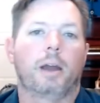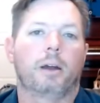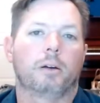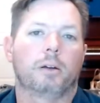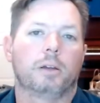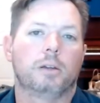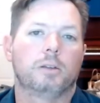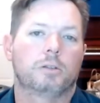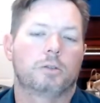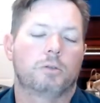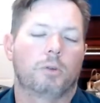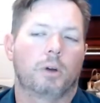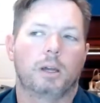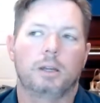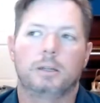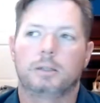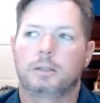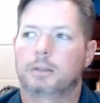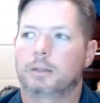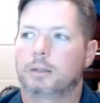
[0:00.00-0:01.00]
his
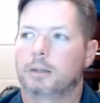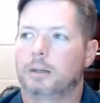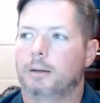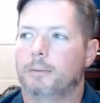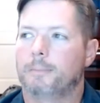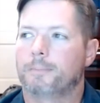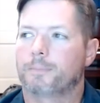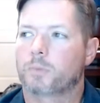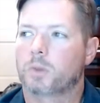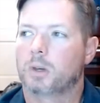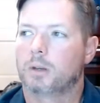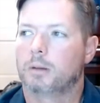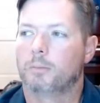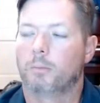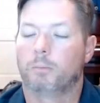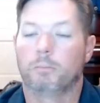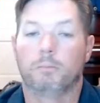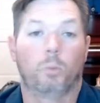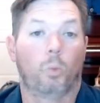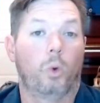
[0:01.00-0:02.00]
great
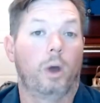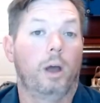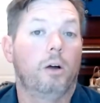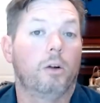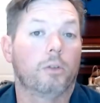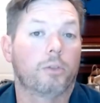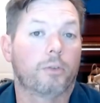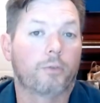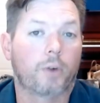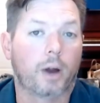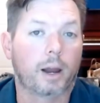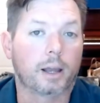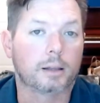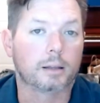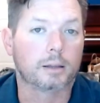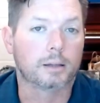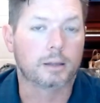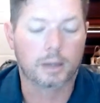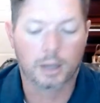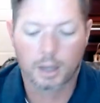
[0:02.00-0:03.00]
wealth,
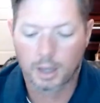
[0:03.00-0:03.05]
frankly.